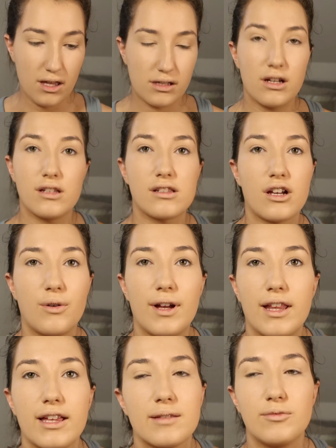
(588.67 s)
because I quite
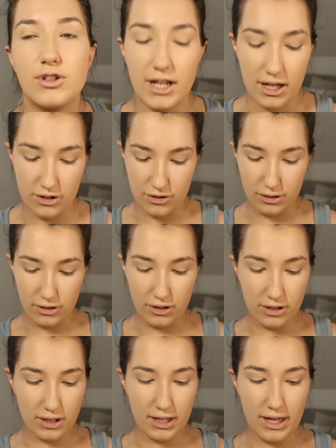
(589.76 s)
like the more natural look.